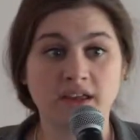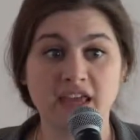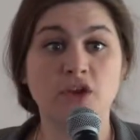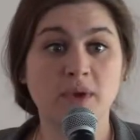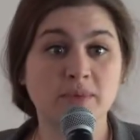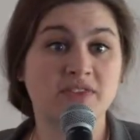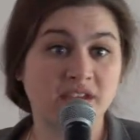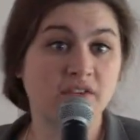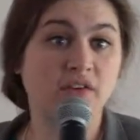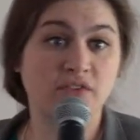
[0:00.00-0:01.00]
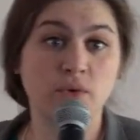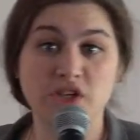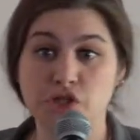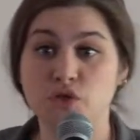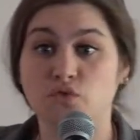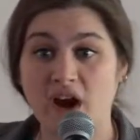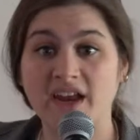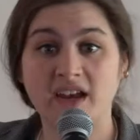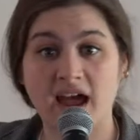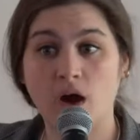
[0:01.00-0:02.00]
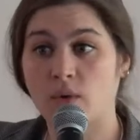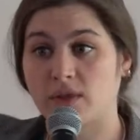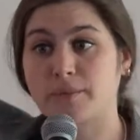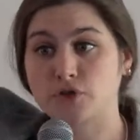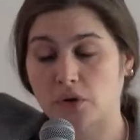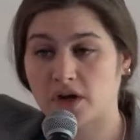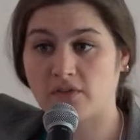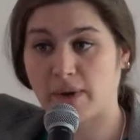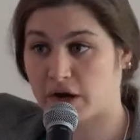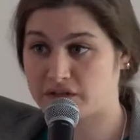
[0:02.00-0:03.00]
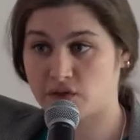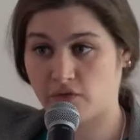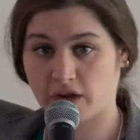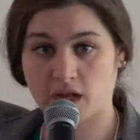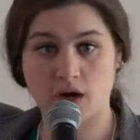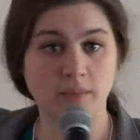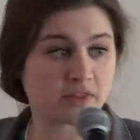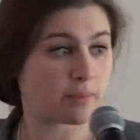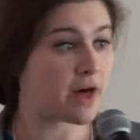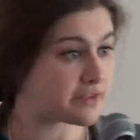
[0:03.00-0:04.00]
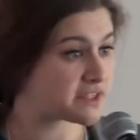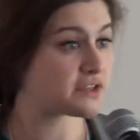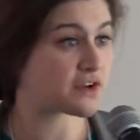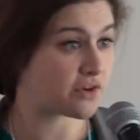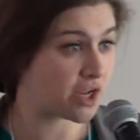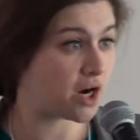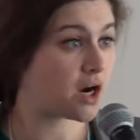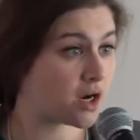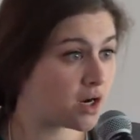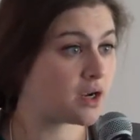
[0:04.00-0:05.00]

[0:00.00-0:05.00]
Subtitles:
Can you maybe think of a few issues right now where the majority of Americans are over here, but the policy is over here?